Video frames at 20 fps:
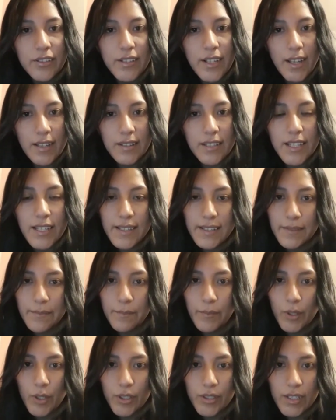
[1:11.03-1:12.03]
that is
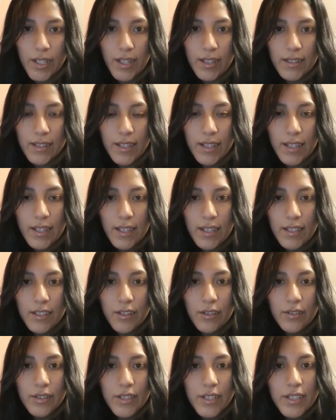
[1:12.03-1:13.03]
important in
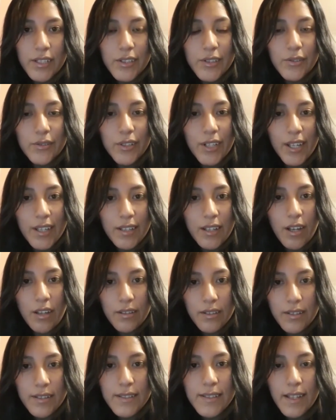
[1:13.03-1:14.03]
order to can
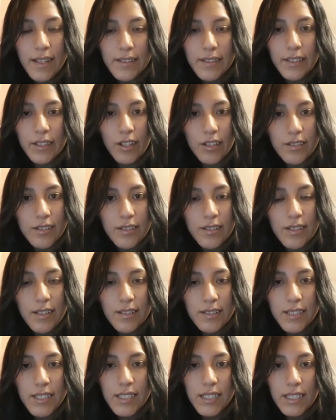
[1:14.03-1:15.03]
understand the
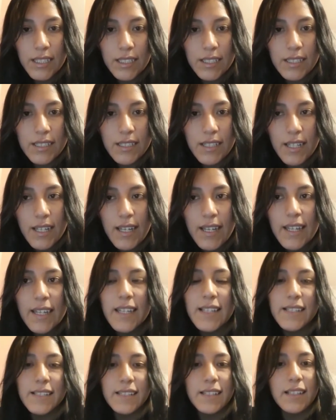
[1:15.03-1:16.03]
consonant in English
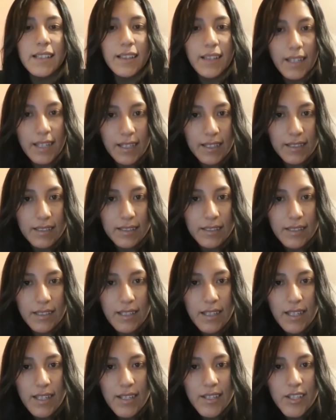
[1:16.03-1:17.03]
is the length.
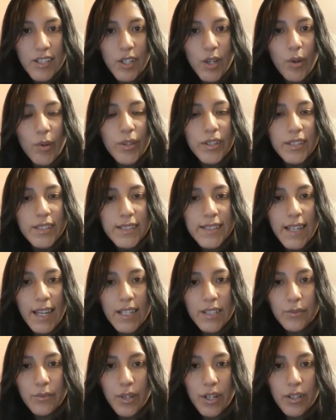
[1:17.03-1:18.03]
So in this
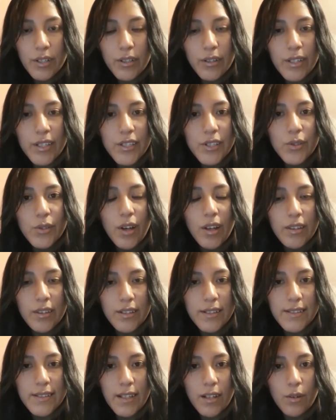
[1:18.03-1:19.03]
case, we are going to
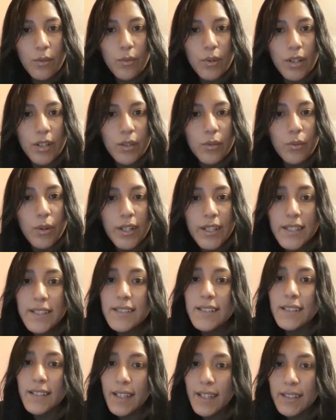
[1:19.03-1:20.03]
understand well what is
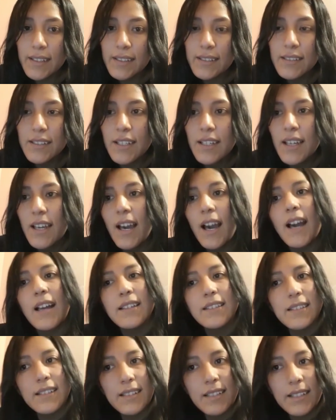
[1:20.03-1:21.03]
the length, and
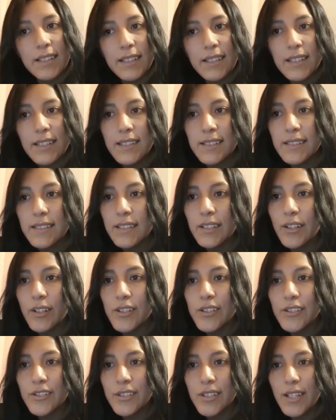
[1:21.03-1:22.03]
the length is the
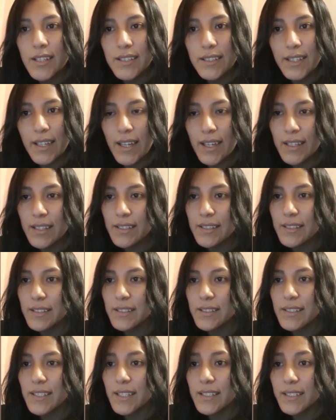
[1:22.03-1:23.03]
consonant
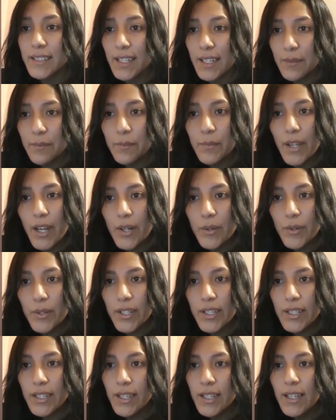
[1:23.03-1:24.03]
that can
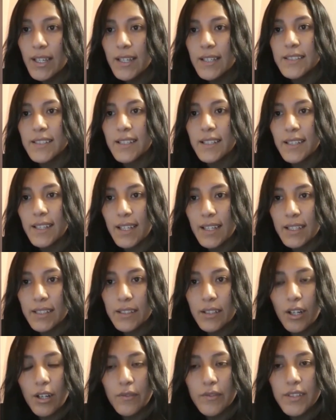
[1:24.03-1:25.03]
vary the length
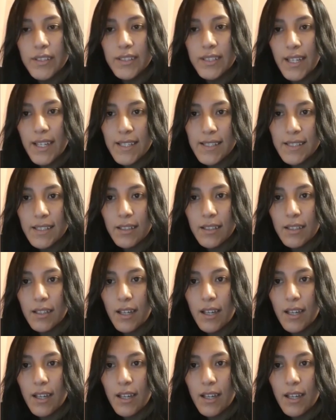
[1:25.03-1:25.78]
of the nasal